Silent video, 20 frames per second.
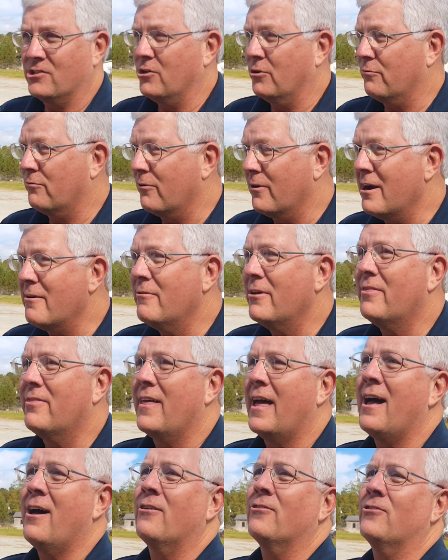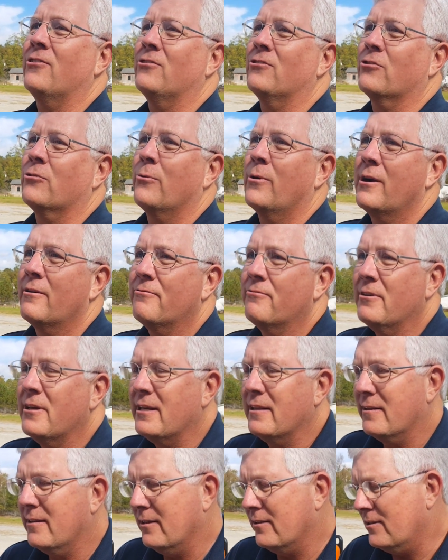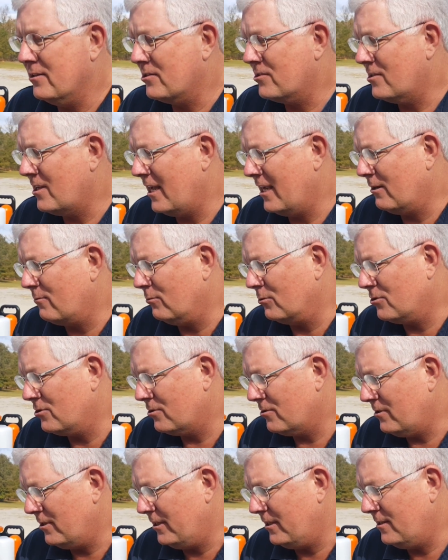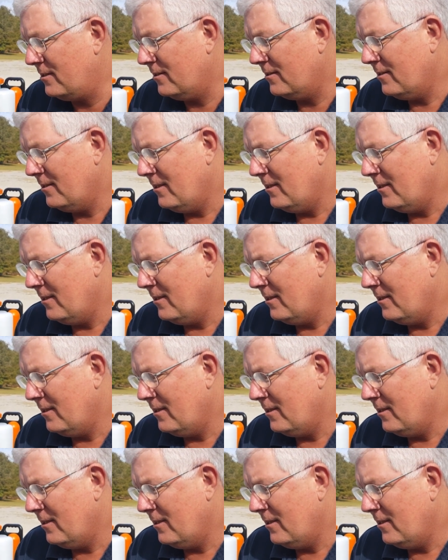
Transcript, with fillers: So for every 1,000 square feet that this tank will treat,